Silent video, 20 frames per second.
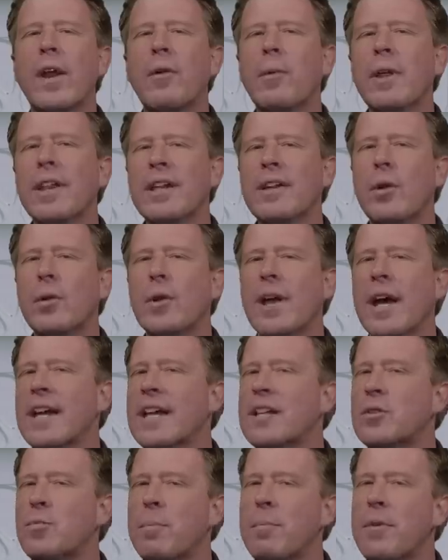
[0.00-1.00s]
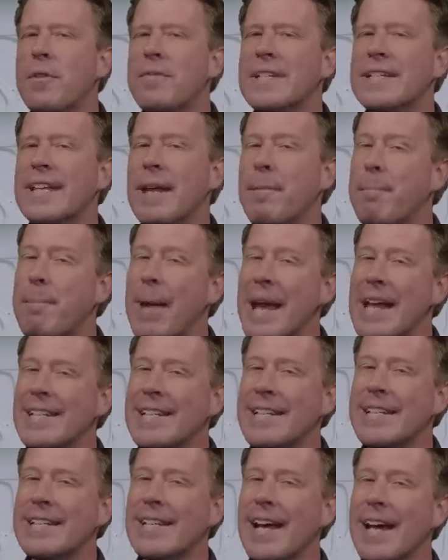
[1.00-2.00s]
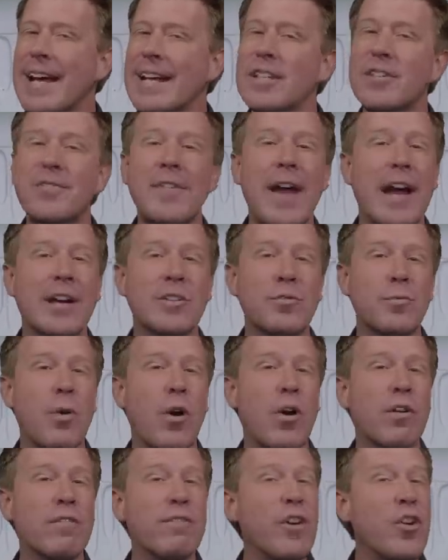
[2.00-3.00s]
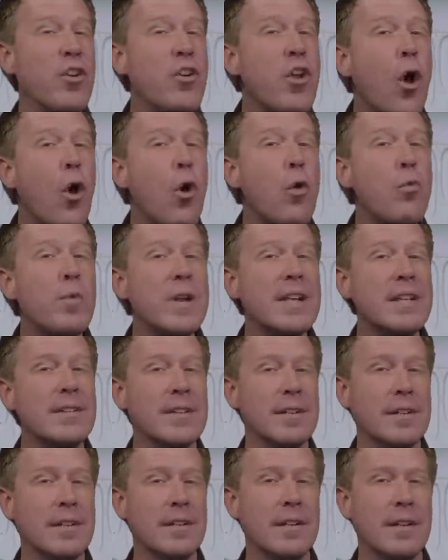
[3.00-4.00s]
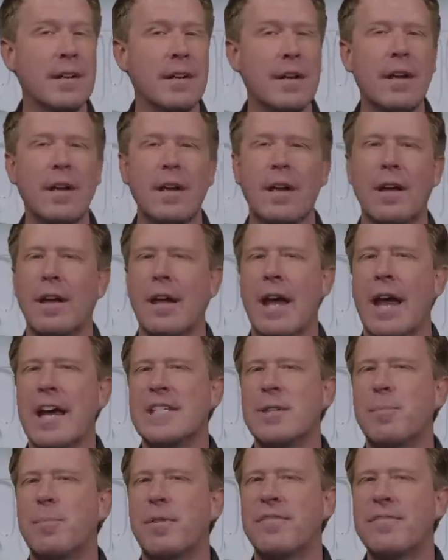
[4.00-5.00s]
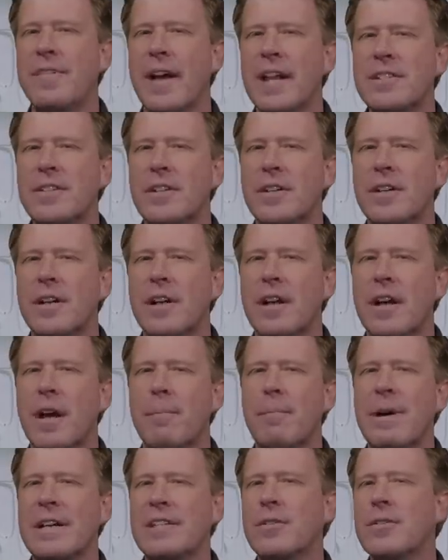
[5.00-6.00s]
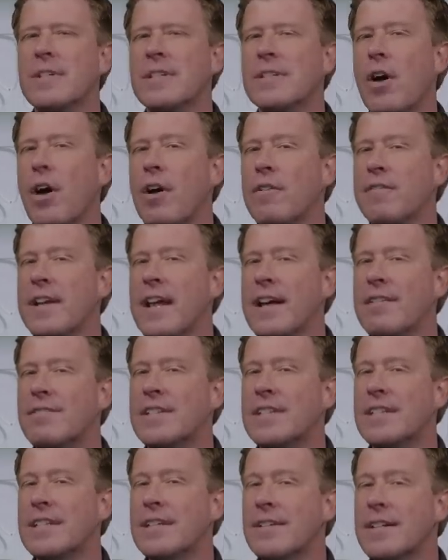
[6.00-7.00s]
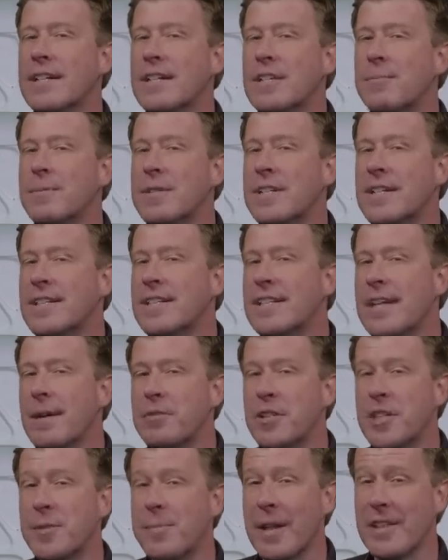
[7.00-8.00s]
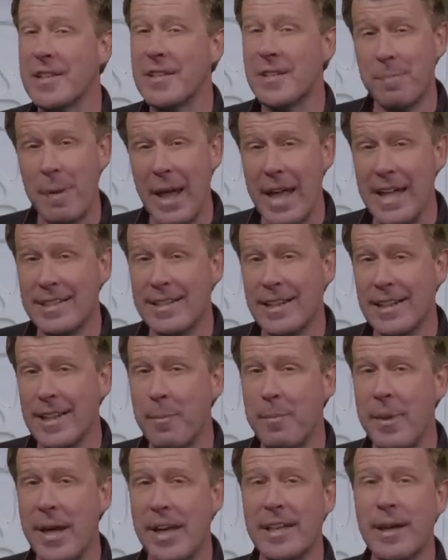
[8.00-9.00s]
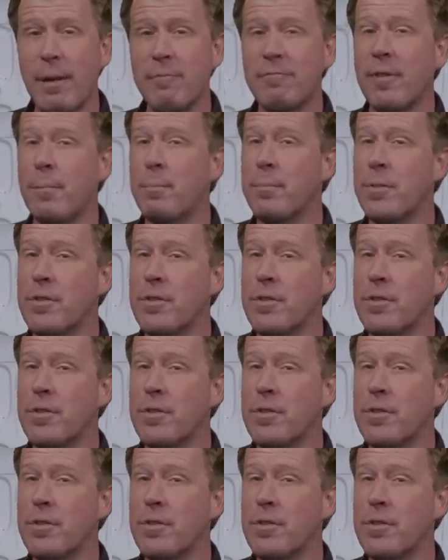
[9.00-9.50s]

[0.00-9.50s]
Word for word: really don't like is when movies get basic science facts wrong for no reason. As a professor, my students often have serious misconceptions about space that they picked up from